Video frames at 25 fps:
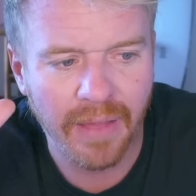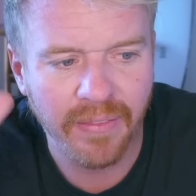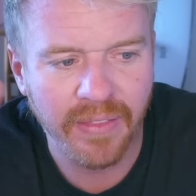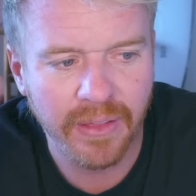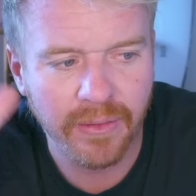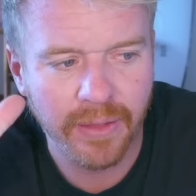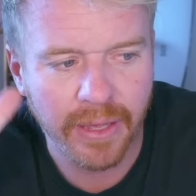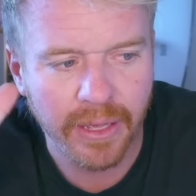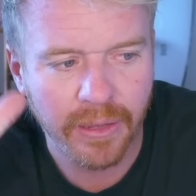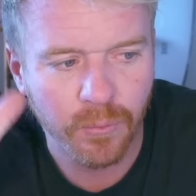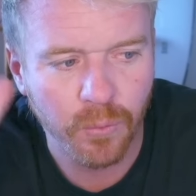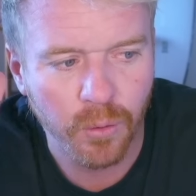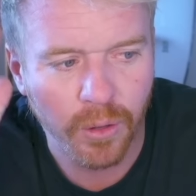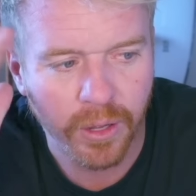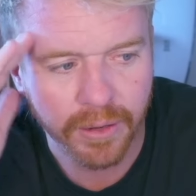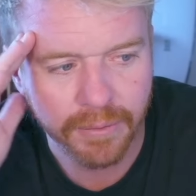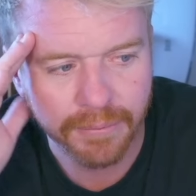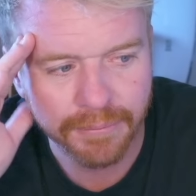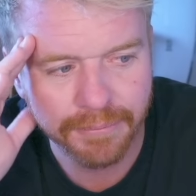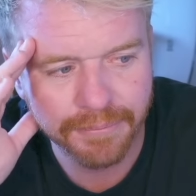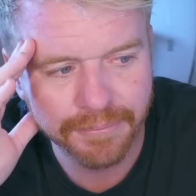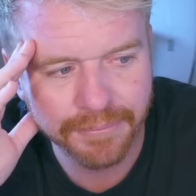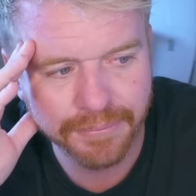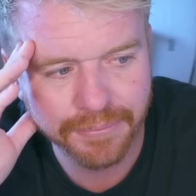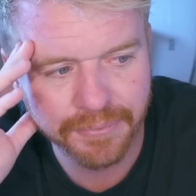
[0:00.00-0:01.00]
I think, like what,
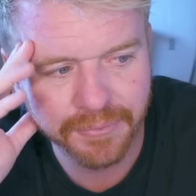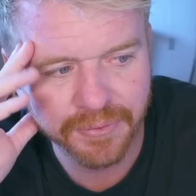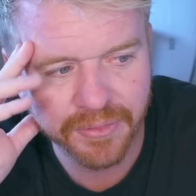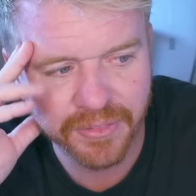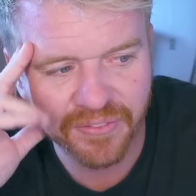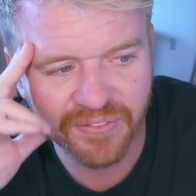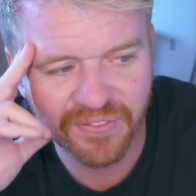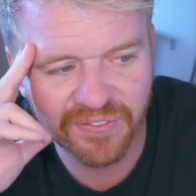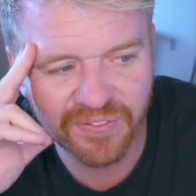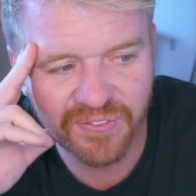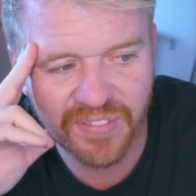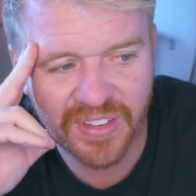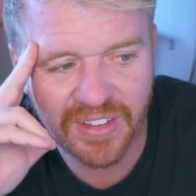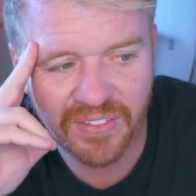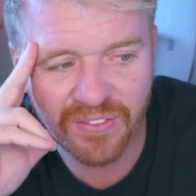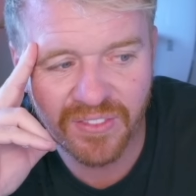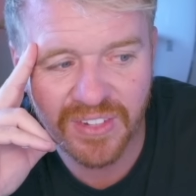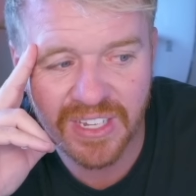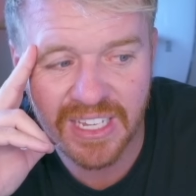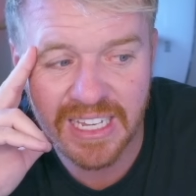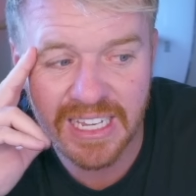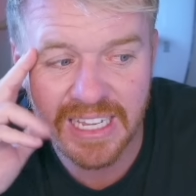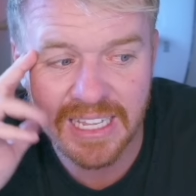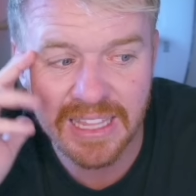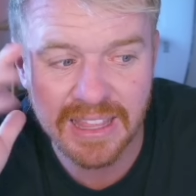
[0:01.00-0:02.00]

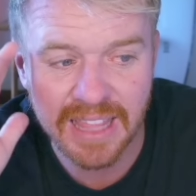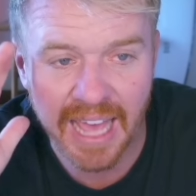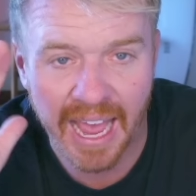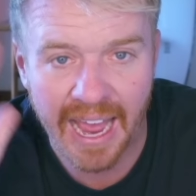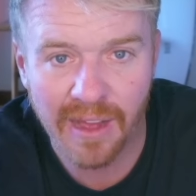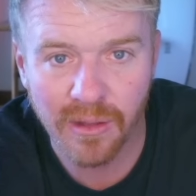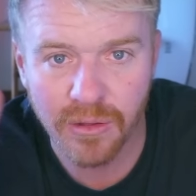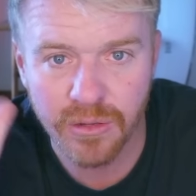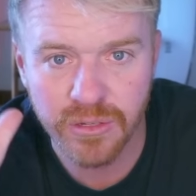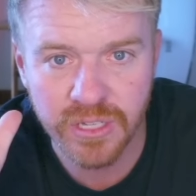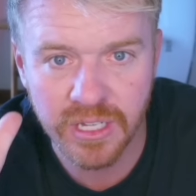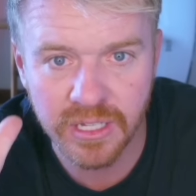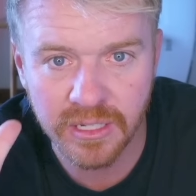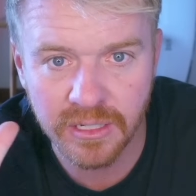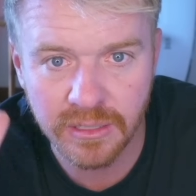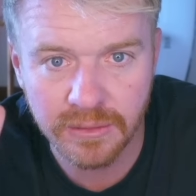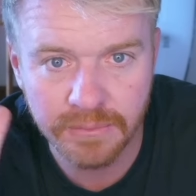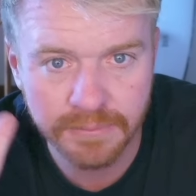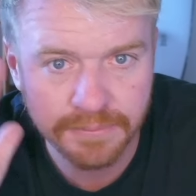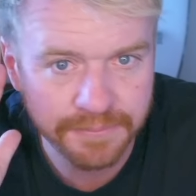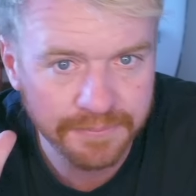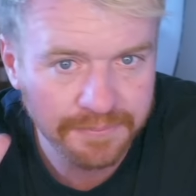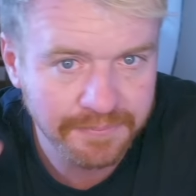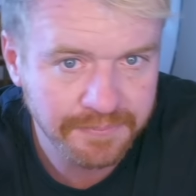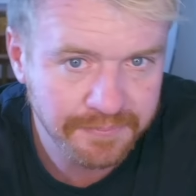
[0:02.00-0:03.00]

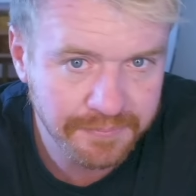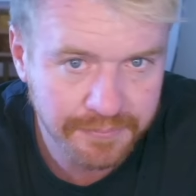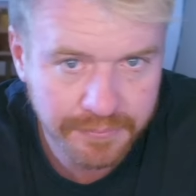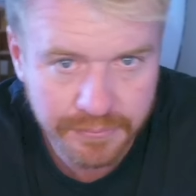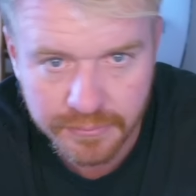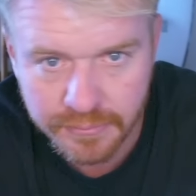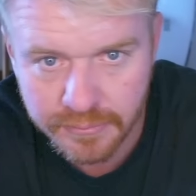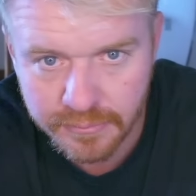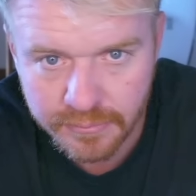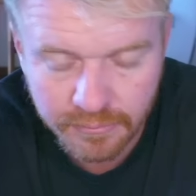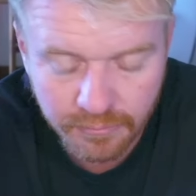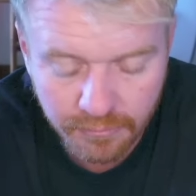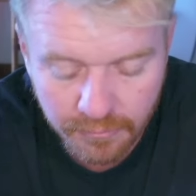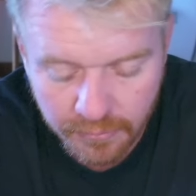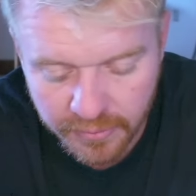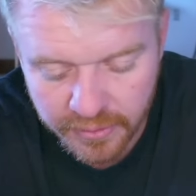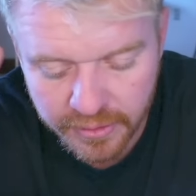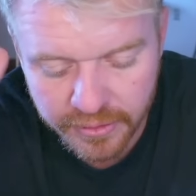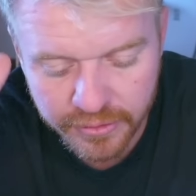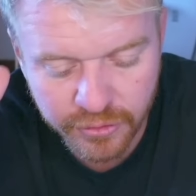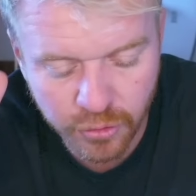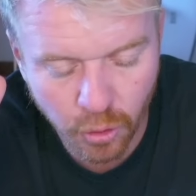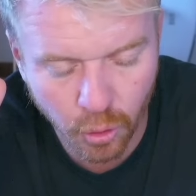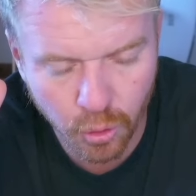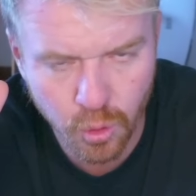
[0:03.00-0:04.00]
50,000
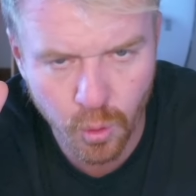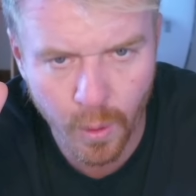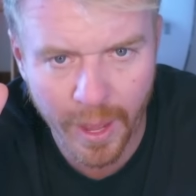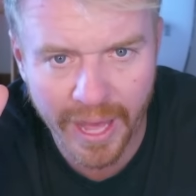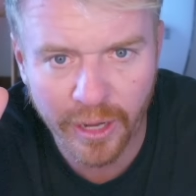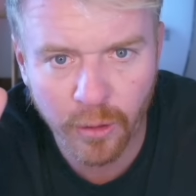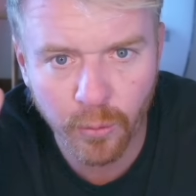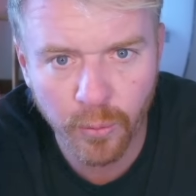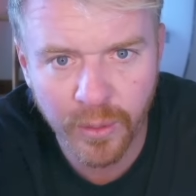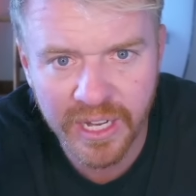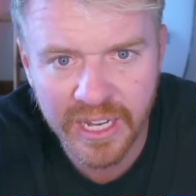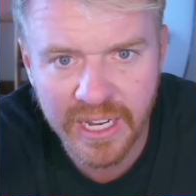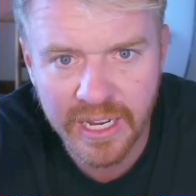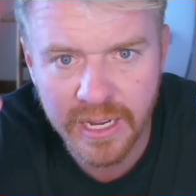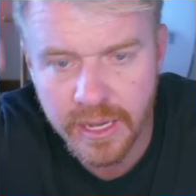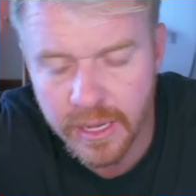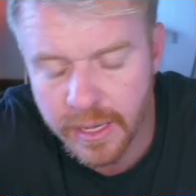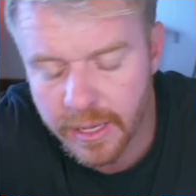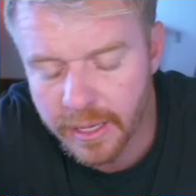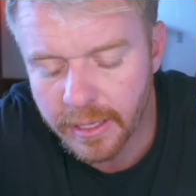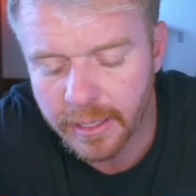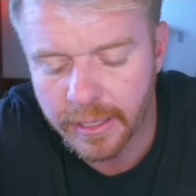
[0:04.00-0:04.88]
total equity.